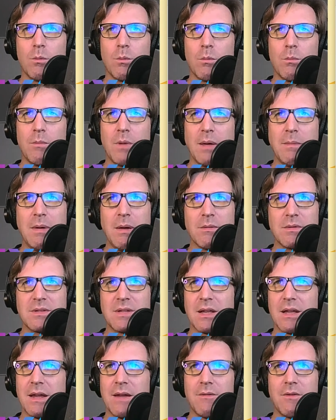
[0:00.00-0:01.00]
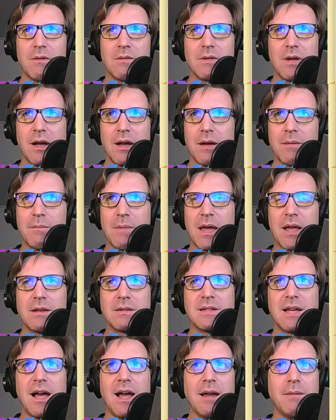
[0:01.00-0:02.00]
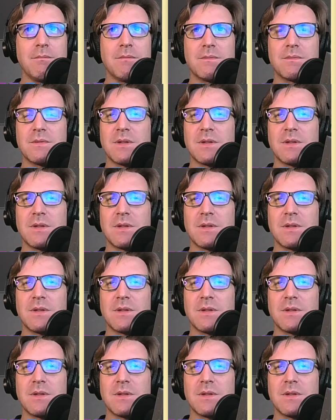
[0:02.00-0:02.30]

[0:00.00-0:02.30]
maybe it was, man, time.